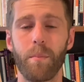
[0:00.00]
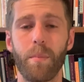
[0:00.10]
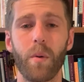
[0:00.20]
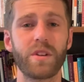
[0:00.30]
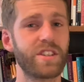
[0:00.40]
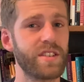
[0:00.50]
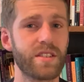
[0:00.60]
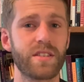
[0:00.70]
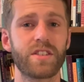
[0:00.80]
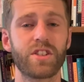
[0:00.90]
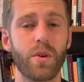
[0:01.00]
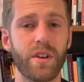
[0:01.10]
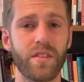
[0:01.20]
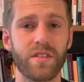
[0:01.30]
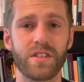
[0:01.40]
But what Jesus is
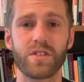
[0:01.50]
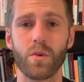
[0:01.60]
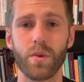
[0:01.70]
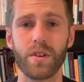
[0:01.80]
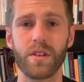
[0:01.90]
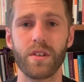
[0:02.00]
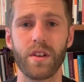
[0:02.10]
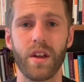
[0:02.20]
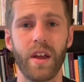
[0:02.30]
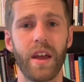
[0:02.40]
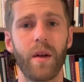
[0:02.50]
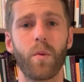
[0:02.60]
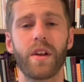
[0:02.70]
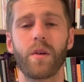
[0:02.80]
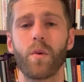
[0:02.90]
showing in this story, and
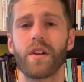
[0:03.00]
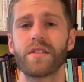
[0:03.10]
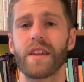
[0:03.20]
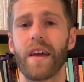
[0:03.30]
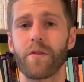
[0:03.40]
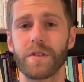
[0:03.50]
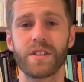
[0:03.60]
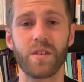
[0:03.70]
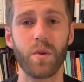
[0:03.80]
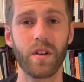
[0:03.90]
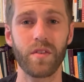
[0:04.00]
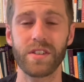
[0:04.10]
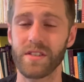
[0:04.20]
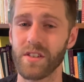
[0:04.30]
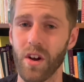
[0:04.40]
what he wants every single one of
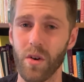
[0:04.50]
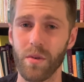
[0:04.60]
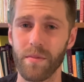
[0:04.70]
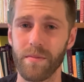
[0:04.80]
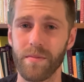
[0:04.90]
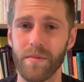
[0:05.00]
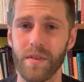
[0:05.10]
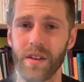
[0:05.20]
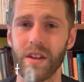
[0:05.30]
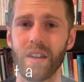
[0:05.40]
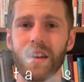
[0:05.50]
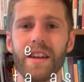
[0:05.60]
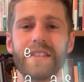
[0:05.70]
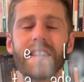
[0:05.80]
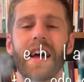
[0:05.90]
us to know,
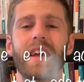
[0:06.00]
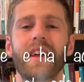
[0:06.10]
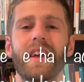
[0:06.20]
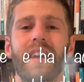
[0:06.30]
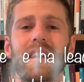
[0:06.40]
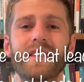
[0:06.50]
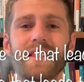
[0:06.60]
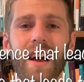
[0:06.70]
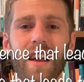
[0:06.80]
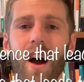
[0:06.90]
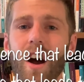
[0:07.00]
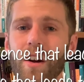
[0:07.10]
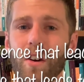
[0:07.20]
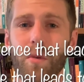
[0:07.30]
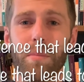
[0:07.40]
is that it's not
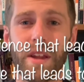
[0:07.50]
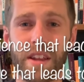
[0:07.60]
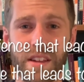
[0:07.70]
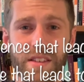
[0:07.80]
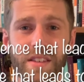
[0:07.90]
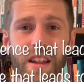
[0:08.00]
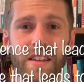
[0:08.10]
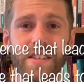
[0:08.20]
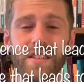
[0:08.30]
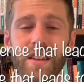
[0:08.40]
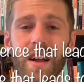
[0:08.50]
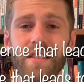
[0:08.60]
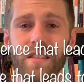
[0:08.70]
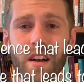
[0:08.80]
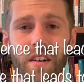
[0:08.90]
our obedience that leads to
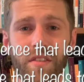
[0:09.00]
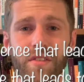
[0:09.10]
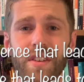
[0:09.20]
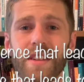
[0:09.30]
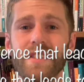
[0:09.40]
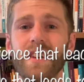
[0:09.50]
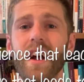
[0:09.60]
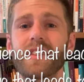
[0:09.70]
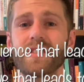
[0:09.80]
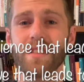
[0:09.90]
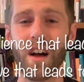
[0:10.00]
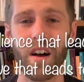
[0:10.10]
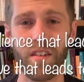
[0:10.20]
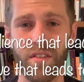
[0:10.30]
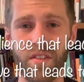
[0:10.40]
God's love. It's God's
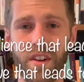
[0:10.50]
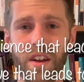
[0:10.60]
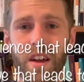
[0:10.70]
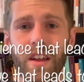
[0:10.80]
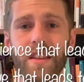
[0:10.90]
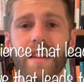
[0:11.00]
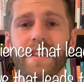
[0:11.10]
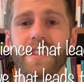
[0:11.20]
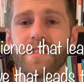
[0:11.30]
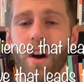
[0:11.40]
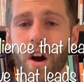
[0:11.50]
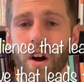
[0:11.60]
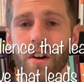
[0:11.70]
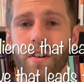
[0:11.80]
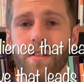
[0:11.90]
love that leads to
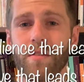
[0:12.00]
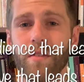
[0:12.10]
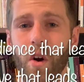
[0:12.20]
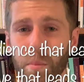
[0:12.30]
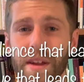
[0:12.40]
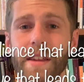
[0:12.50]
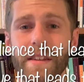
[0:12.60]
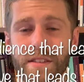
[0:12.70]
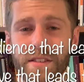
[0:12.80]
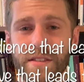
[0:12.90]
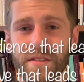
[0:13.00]
our obedience.